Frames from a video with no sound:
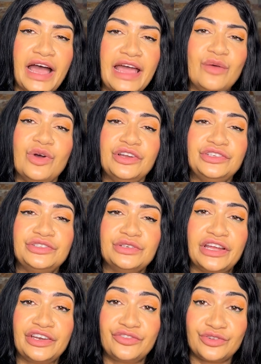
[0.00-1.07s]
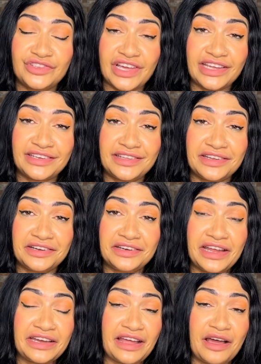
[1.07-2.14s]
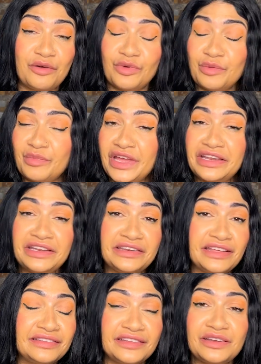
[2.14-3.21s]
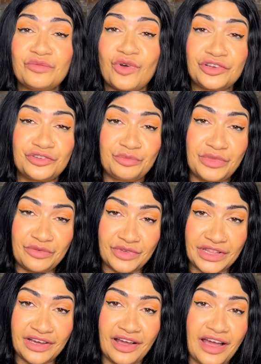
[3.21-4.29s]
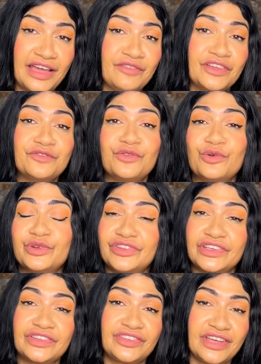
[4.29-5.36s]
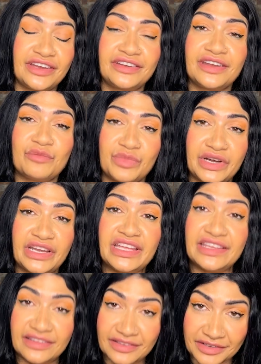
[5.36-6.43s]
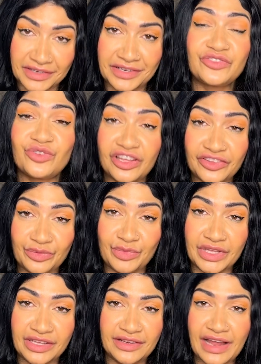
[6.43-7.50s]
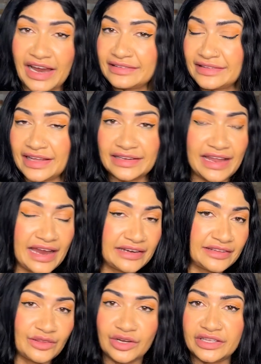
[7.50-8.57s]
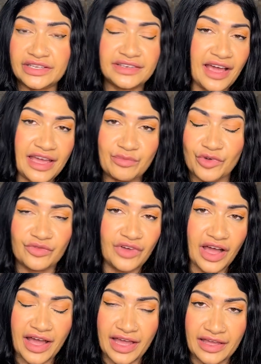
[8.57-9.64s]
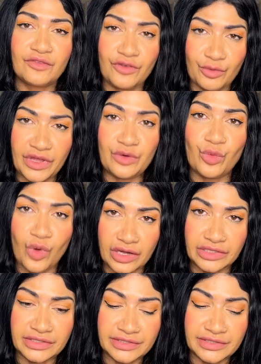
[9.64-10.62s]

I want to interject here that a woman doesn't want to be with a guy with 468 number either. Trust me, that's not the type of guy women want.